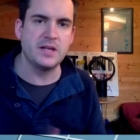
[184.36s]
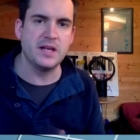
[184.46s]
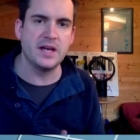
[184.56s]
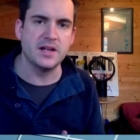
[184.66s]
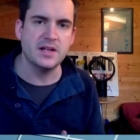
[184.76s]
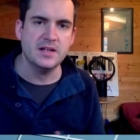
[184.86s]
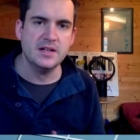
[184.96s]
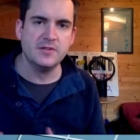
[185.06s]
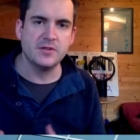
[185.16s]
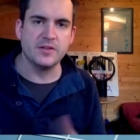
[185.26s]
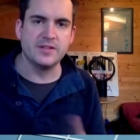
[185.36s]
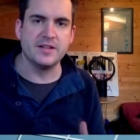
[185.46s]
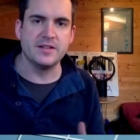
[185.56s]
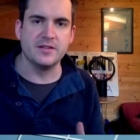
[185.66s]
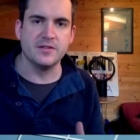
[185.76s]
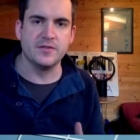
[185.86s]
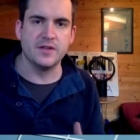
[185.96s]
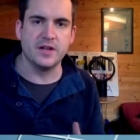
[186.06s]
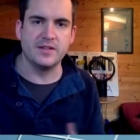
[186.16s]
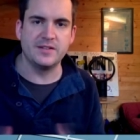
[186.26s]
we get sort of a sense
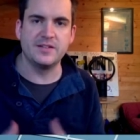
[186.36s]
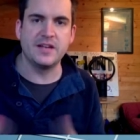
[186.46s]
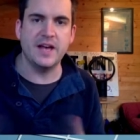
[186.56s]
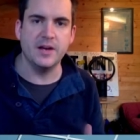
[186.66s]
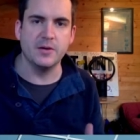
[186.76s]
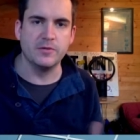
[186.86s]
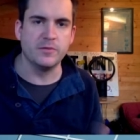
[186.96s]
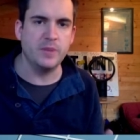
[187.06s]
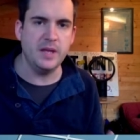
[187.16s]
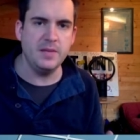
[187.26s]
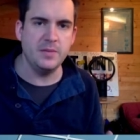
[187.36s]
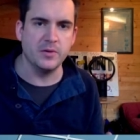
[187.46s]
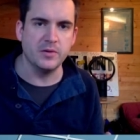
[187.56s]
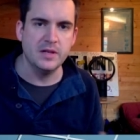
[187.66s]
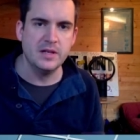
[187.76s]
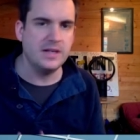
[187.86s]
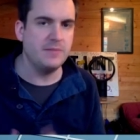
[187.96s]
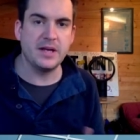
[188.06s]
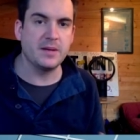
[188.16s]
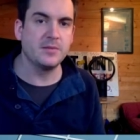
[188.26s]
of a uh, scale from people,
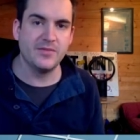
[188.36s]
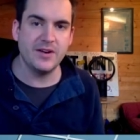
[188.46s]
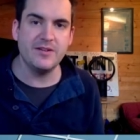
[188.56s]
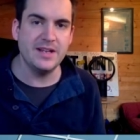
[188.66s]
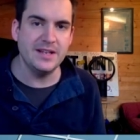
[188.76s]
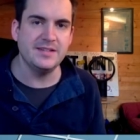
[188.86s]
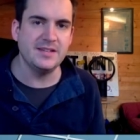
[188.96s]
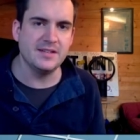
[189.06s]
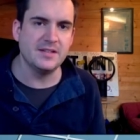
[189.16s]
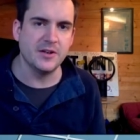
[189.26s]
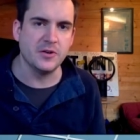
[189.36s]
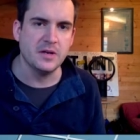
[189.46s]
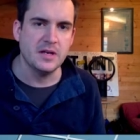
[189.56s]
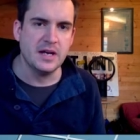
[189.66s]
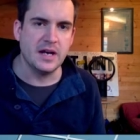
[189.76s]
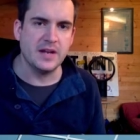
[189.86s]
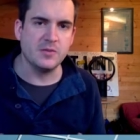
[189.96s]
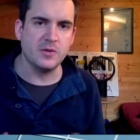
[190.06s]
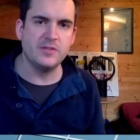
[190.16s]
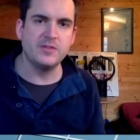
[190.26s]
it becomes very easy to do. And I
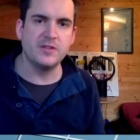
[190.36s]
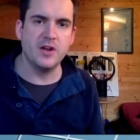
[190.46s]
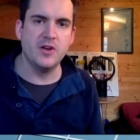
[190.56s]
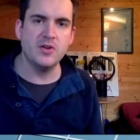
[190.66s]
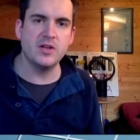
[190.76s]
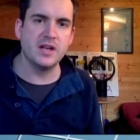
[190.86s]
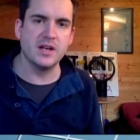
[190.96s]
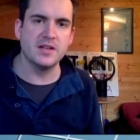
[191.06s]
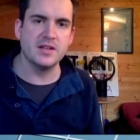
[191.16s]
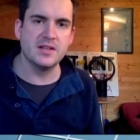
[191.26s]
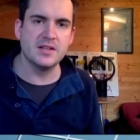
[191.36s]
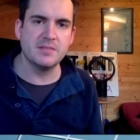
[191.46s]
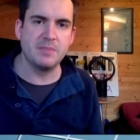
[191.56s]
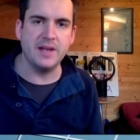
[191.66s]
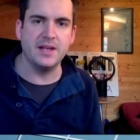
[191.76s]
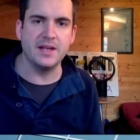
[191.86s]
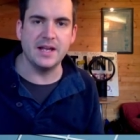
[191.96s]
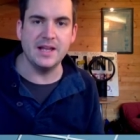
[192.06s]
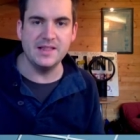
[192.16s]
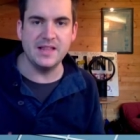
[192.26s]
think once you start looking at
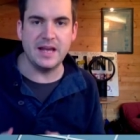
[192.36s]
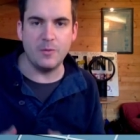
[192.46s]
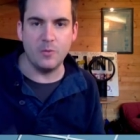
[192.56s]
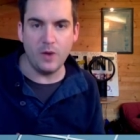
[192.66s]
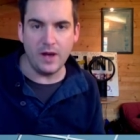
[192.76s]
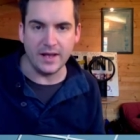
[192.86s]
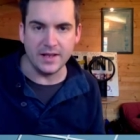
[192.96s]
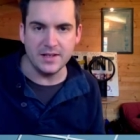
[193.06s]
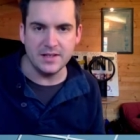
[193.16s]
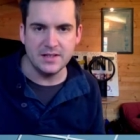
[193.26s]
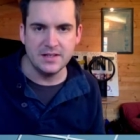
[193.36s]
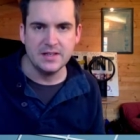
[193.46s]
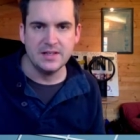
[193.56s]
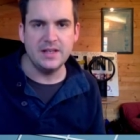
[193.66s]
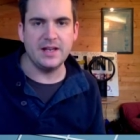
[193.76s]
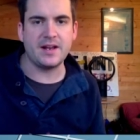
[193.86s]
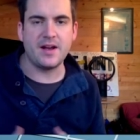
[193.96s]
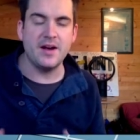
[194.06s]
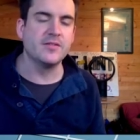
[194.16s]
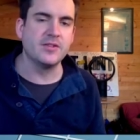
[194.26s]
banking in that way, it
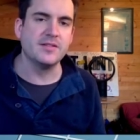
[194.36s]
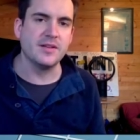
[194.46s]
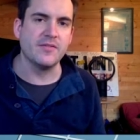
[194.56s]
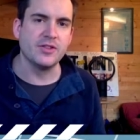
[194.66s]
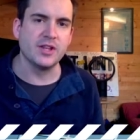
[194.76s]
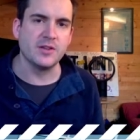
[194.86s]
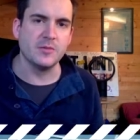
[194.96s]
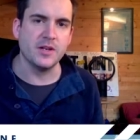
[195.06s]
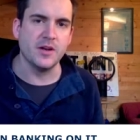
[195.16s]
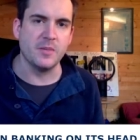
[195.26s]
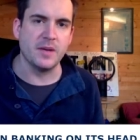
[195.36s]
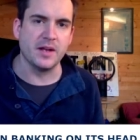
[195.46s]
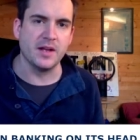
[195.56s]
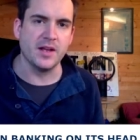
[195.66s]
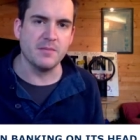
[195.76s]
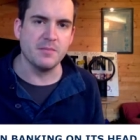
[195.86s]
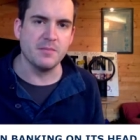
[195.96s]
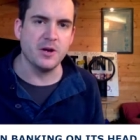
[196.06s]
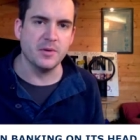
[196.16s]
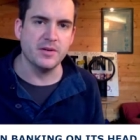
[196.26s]
kind of turns everything that we know about it at the
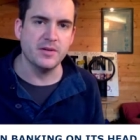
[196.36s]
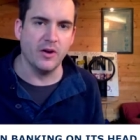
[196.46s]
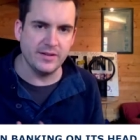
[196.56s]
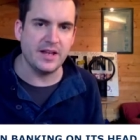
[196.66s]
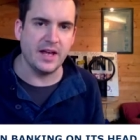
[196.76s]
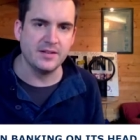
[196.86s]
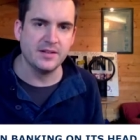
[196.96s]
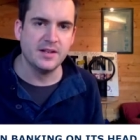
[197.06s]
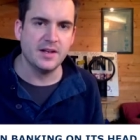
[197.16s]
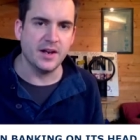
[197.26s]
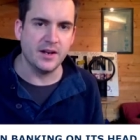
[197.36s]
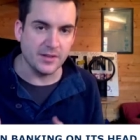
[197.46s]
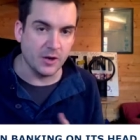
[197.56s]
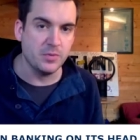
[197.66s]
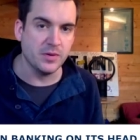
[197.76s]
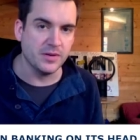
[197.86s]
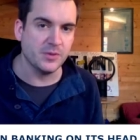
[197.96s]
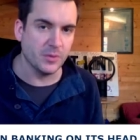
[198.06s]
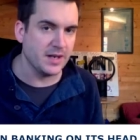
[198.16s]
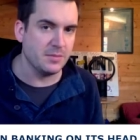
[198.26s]
moment on its head and it is
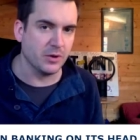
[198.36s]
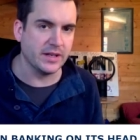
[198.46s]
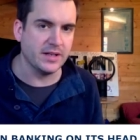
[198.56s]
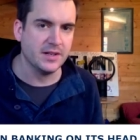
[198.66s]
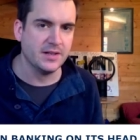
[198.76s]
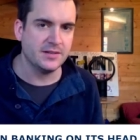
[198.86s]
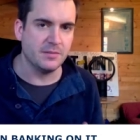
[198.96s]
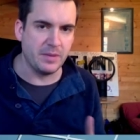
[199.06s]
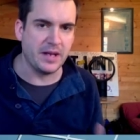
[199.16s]
open to anybody to